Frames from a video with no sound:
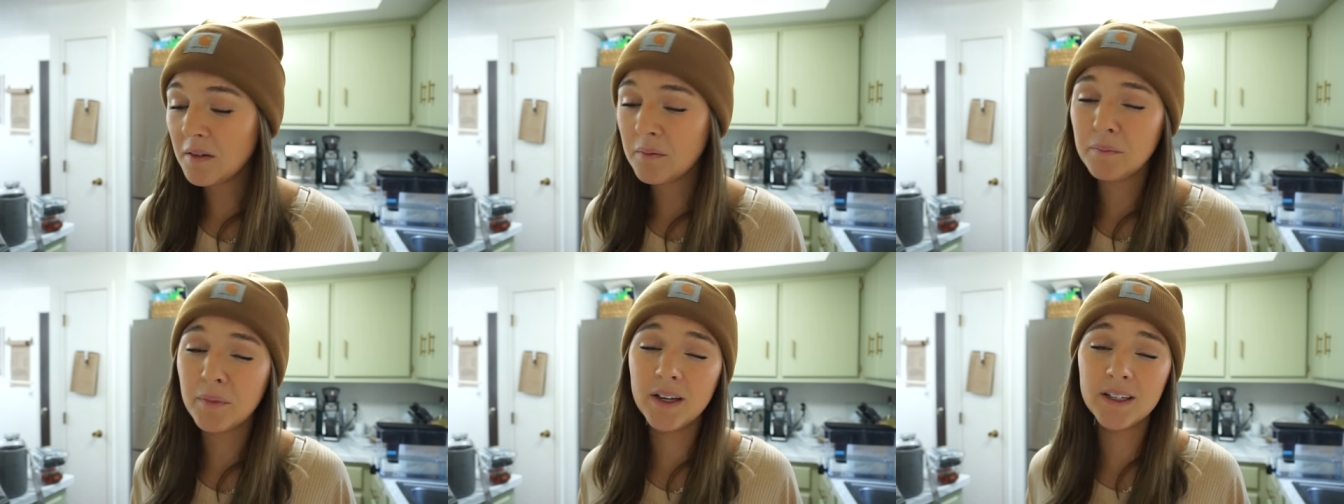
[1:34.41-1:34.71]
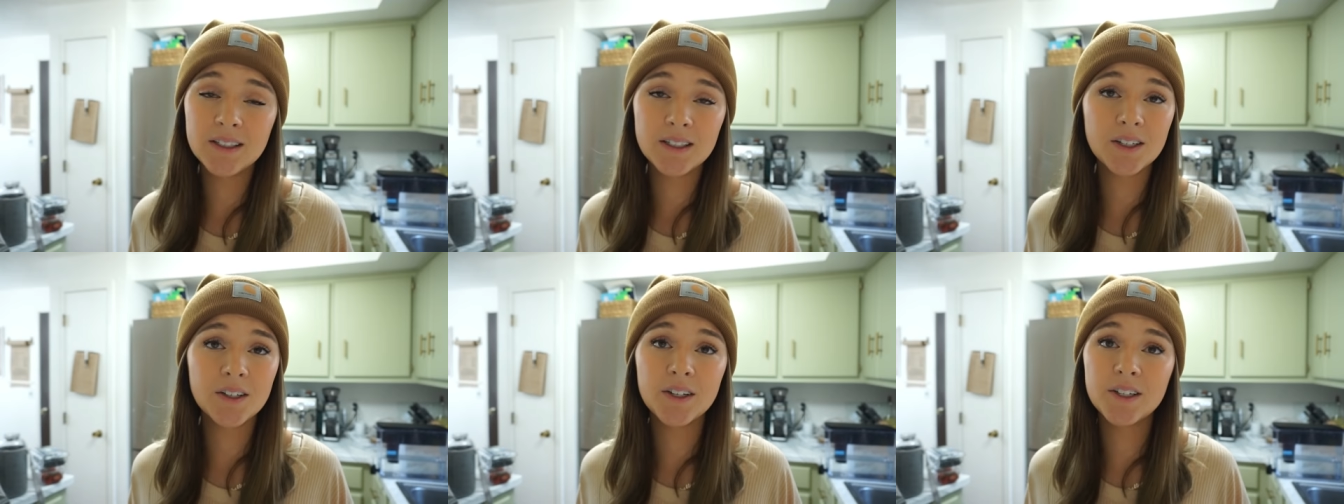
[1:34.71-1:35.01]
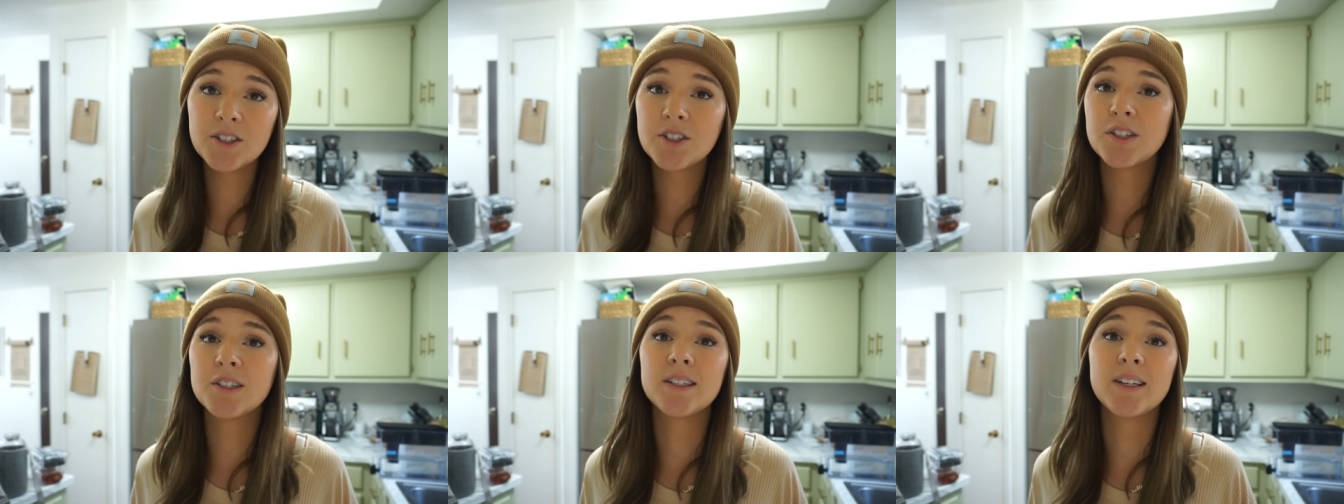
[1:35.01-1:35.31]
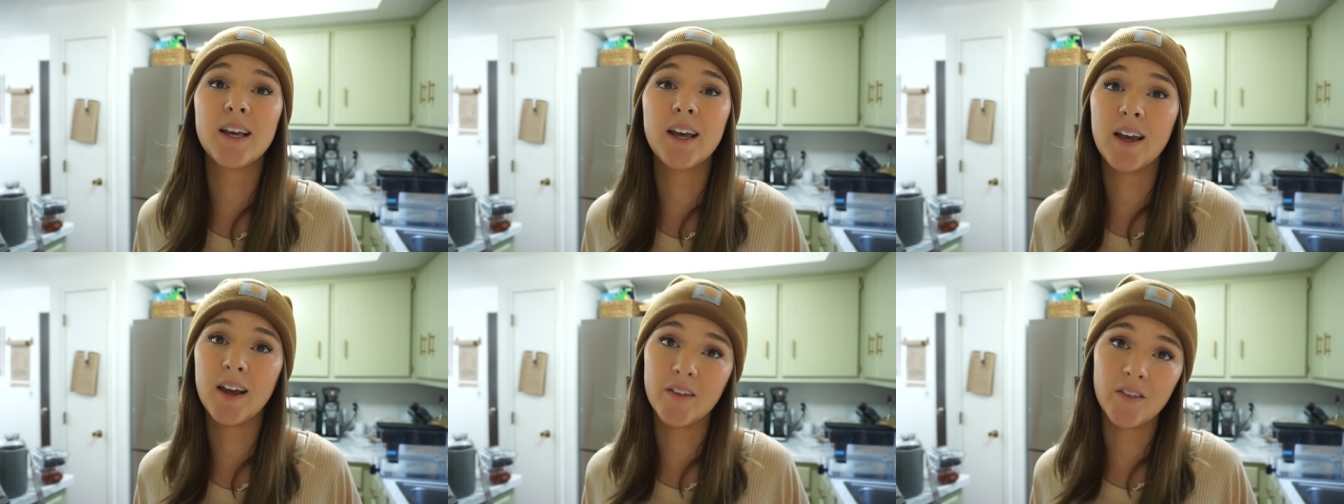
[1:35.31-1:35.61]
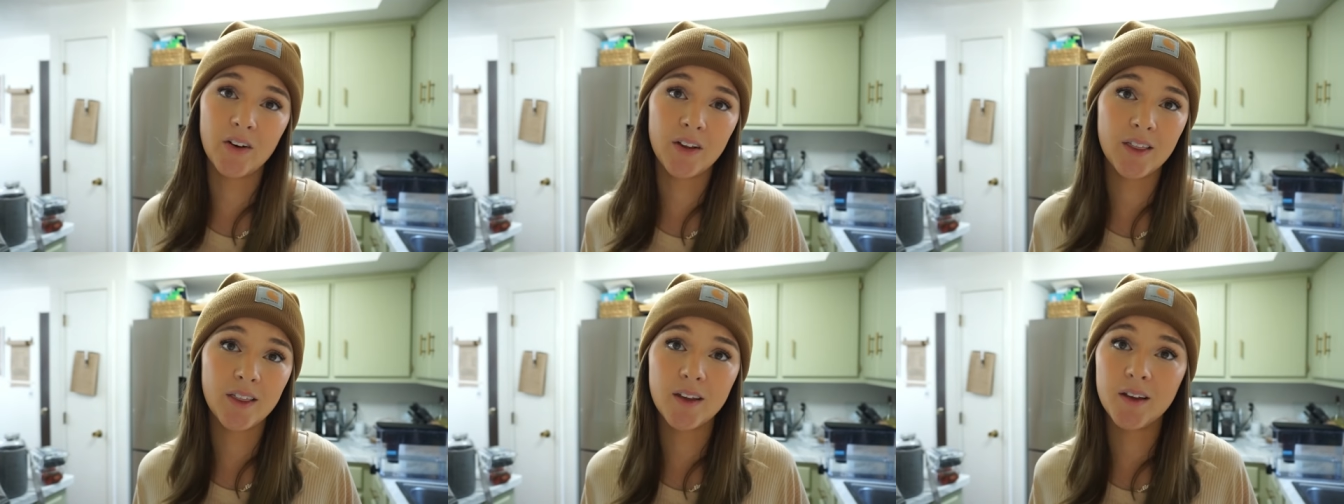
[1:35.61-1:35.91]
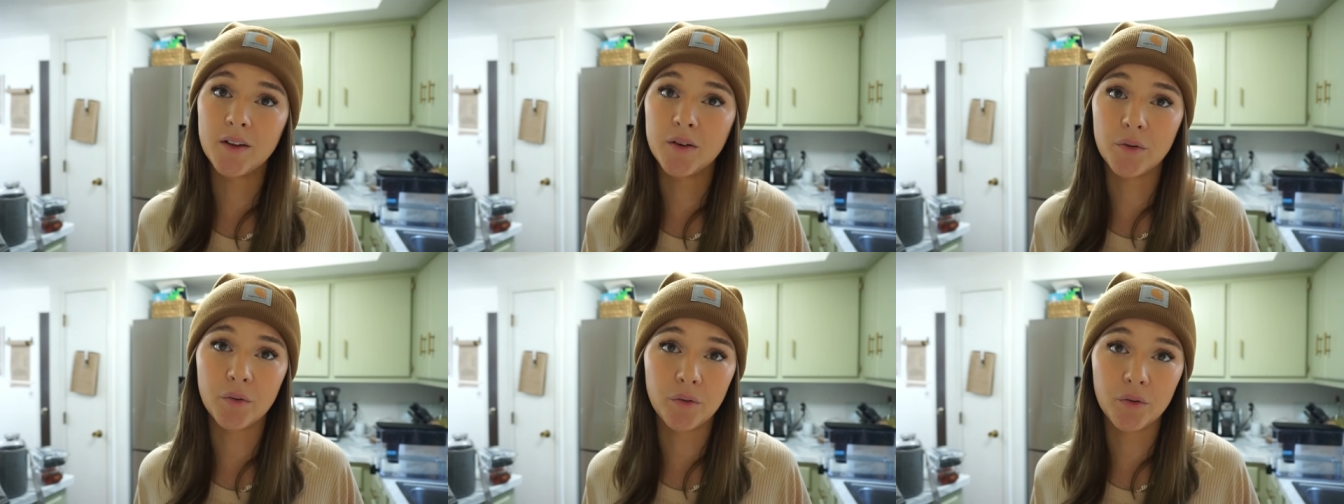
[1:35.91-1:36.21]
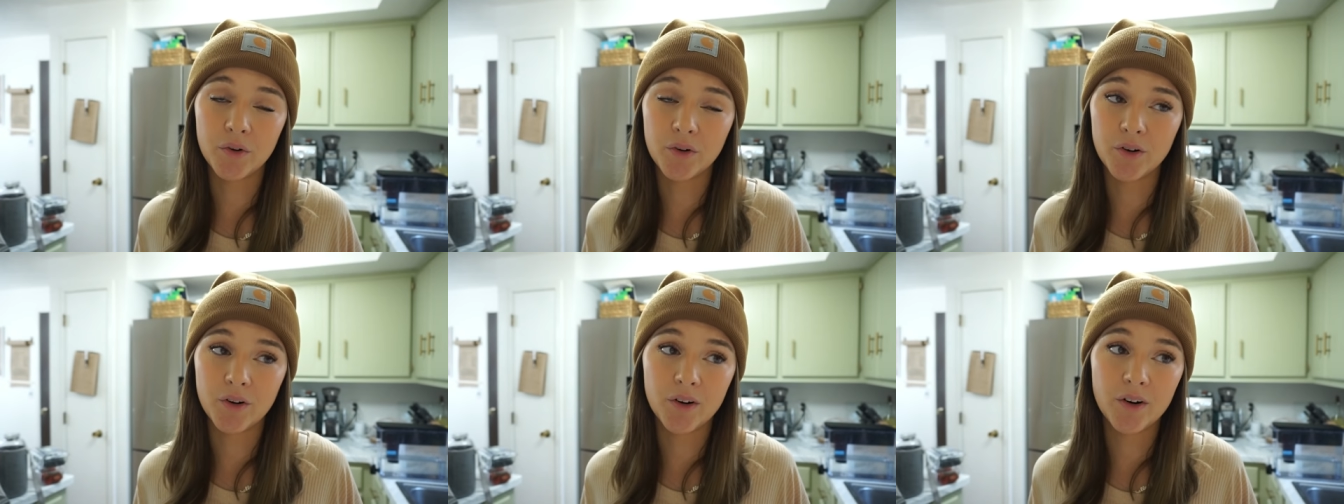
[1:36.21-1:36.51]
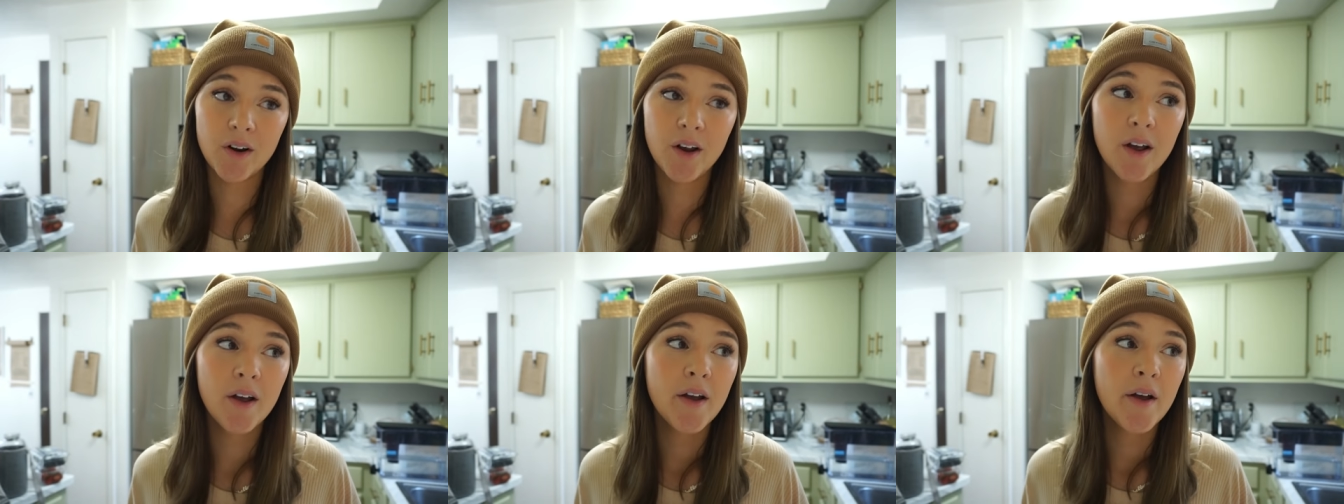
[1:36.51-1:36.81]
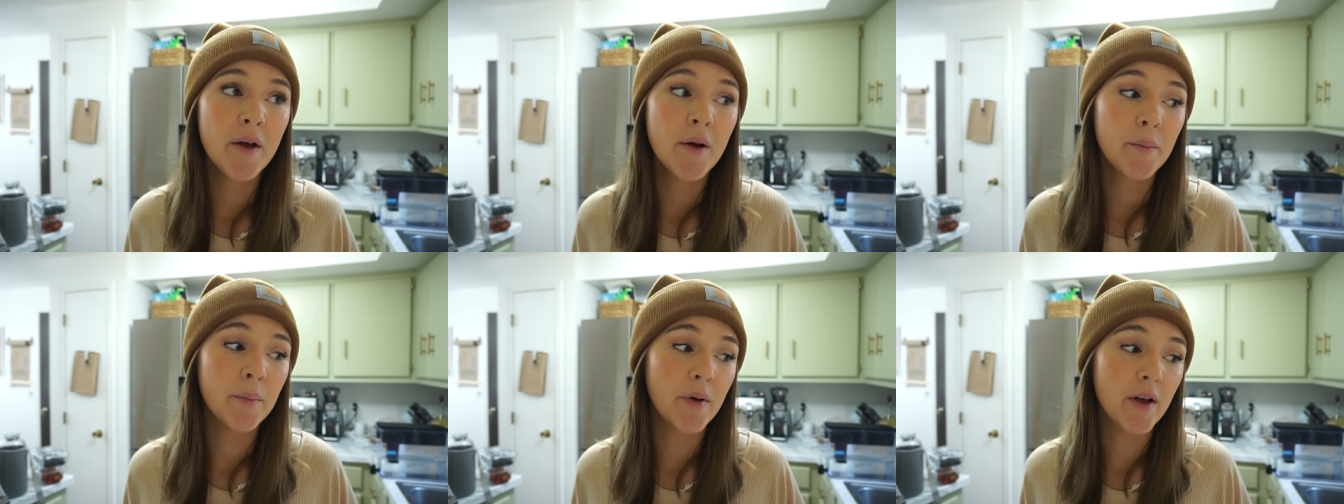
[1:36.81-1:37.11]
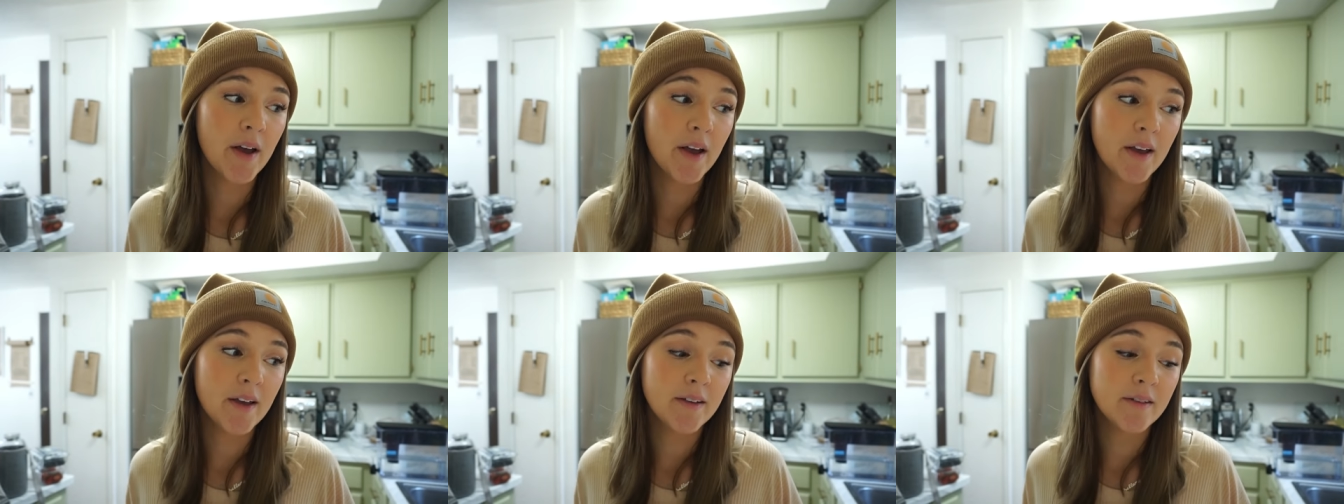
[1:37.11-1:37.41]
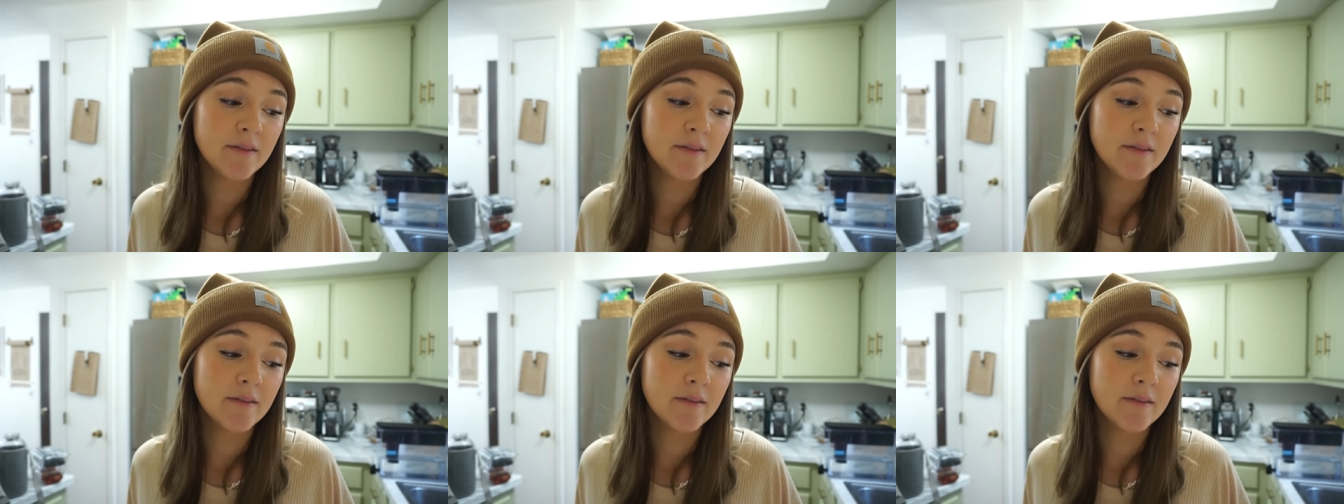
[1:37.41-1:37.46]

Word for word: basically just get everything in order. But